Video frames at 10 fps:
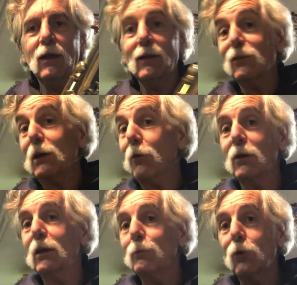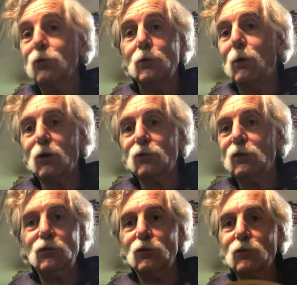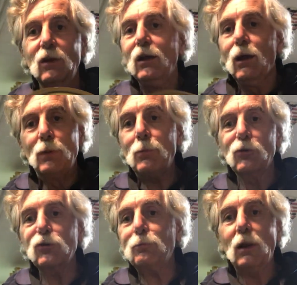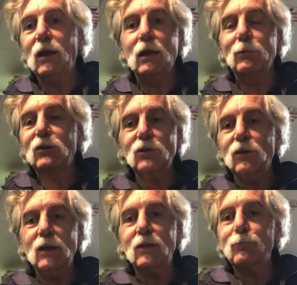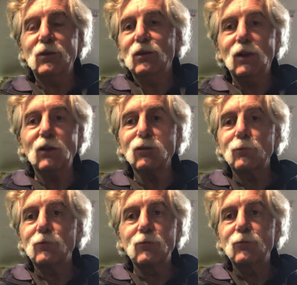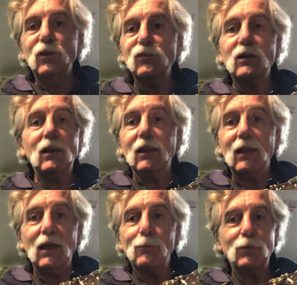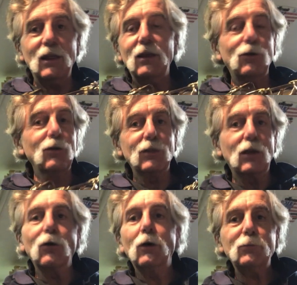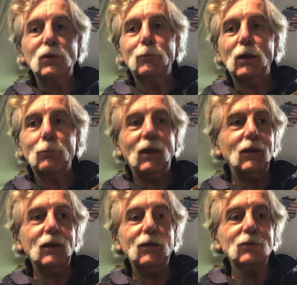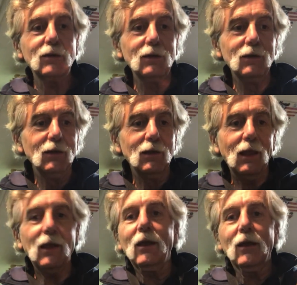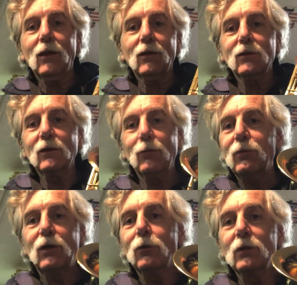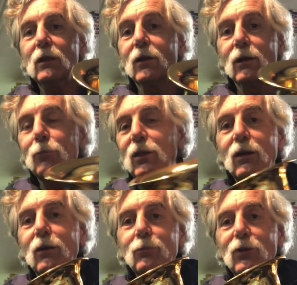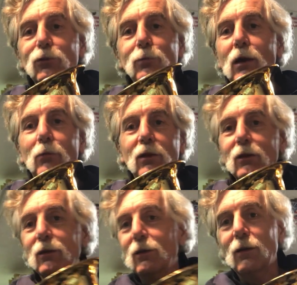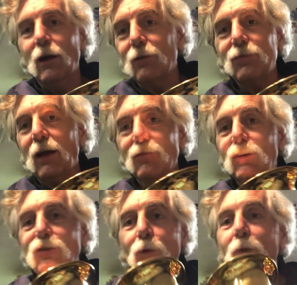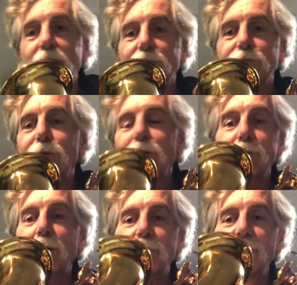it, and that's how I get most of the Mark VIs. People just play them until they just physically can't play, or they go up to the big band heaven, and they don't need it up there. There's probably a 5-digit waiting for them up